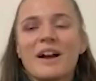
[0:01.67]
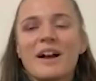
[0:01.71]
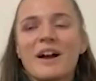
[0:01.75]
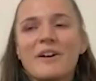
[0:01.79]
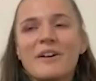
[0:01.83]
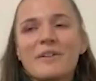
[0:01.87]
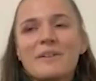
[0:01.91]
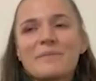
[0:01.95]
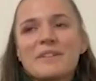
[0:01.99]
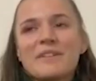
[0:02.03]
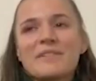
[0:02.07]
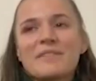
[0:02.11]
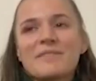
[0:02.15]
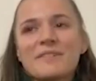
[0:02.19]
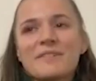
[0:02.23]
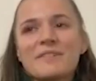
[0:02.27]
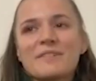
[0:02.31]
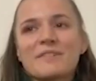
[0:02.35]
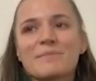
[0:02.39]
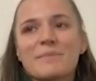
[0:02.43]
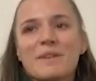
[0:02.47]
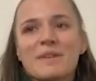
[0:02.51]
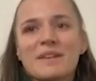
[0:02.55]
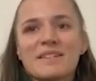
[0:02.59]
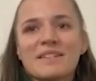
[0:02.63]
Oh, I mean, it
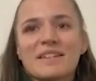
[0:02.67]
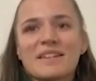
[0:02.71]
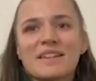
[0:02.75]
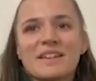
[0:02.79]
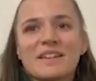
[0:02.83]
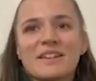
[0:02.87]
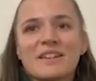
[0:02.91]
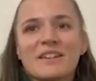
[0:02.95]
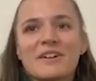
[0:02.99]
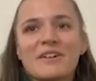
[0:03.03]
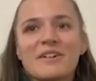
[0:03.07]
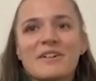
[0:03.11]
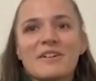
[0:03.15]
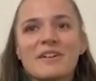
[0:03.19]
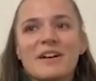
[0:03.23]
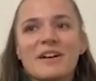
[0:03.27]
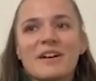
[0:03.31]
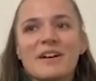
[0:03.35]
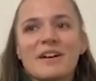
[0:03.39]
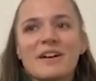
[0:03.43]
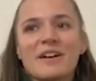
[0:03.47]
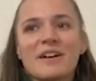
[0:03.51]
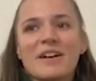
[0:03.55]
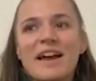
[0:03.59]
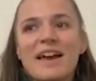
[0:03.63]
feels amazing. You know,
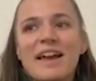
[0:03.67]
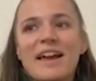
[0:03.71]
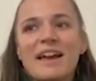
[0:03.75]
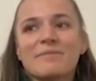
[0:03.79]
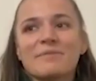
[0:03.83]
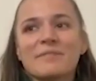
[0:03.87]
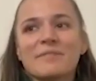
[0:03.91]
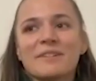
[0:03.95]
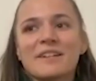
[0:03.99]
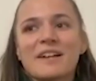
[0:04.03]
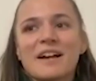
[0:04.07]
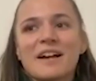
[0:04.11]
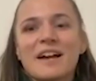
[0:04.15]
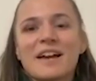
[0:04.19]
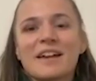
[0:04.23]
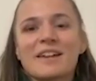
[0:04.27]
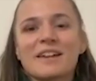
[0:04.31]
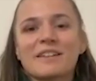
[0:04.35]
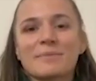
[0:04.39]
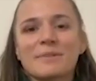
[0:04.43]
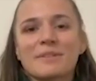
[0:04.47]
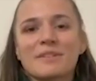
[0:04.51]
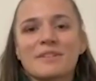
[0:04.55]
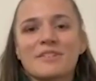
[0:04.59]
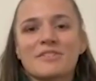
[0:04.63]
I have pretty high
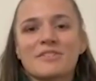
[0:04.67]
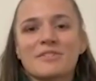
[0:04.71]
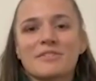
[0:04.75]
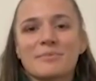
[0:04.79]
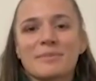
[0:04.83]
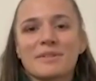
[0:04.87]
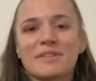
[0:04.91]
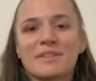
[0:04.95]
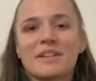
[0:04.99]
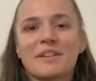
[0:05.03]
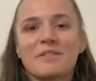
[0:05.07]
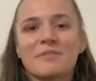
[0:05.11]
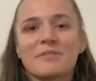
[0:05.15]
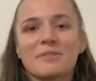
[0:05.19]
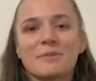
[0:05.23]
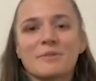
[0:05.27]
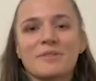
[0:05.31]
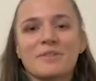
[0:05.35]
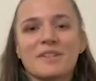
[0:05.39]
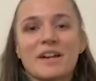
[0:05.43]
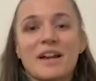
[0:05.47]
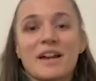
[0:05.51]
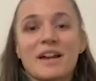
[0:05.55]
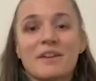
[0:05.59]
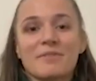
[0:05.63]
expectations of myself, so
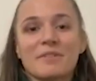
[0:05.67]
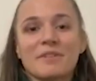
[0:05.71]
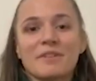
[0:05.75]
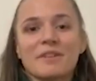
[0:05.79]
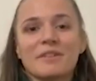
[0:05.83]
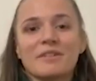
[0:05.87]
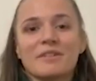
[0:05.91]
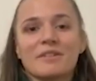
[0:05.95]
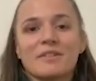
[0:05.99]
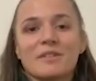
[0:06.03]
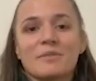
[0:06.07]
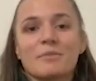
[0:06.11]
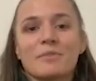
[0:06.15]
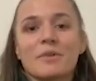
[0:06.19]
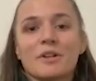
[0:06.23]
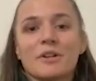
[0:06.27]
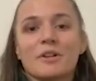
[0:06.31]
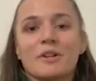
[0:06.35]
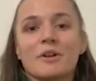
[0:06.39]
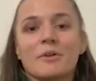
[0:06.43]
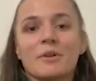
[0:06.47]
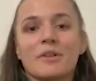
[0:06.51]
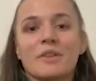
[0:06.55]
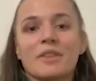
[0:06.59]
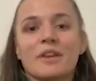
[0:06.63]
it's like I really did want to
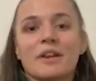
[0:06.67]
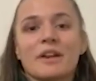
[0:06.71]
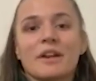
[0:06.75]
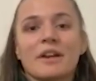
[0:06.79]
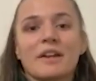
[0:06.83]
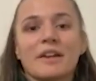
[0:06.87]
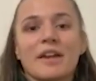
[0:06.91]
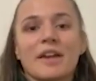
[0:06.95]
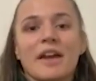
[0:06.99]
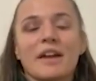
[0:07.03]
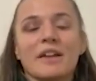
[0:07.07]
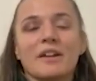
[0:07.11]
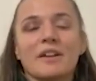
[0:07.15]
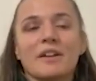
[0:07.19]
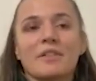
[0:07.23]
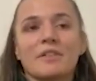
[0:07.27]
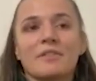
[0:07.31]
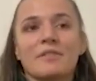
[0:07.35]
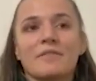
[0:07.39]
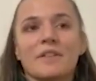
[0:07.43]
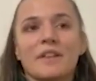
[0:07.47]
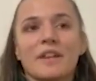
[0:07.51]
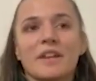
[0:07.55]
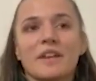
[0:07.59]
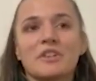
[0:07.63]
go in there and get
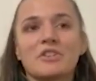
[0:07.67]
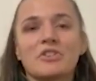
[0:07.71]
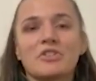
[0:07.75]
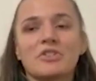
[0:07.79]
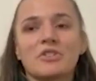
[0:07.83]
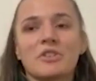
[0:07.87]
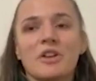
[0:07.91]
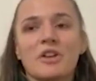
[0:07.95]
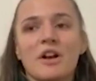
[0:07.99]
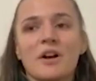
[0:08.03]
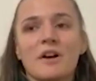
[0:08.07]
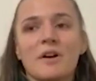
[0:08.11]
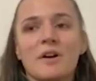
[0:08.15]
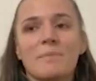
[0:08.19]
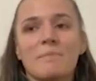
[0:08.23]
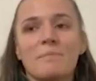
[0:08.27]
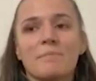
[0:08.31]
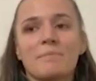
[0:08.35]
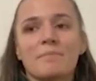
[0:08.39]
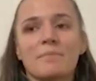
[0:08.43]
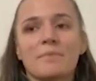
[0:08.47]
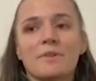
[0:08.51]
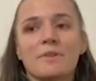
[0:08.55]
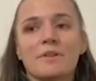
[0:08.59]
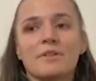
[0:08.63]
another finish.
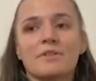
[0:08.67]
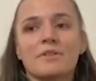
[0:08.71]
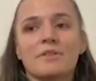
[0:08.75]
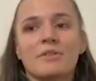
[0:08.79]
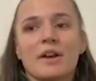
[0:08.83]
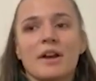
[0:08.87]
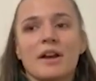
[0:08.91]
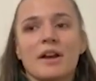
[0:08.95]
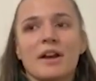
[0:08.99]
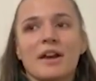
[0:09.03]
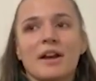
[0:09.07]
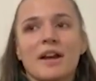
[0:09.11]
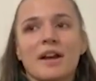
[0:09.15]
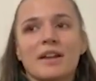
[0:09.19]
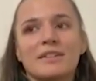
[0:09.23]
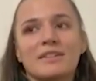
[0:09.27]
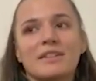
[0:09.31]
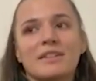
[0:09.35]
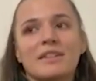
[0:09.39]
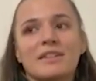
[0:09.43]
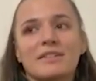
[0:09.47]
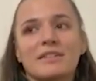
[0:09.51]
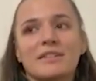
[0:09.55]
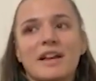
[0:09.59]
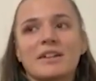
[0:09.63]
So I
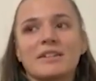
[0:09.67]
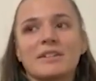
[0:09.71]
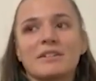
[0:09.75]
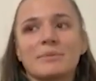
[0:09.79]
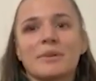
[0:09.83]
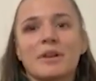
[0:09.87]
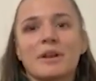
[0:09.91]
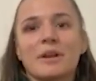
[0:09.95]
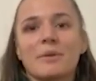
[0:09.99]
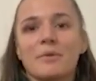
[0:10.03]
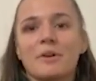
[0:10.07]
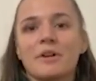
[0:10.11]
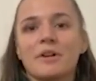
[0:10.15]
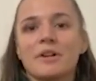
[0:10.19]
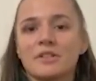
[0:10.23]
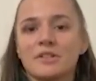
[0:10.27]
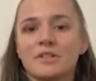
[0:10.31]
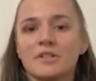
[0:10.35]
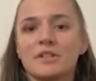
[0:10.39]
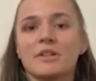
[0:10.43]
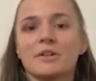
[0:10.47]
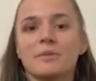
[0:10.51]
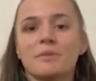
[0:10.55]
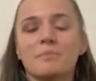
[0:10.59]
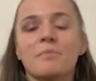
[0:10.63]
did exactly what I wanted
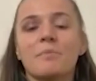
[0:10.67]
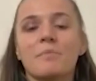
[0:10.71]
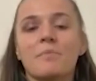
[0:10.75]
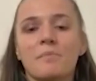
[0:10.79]
to do.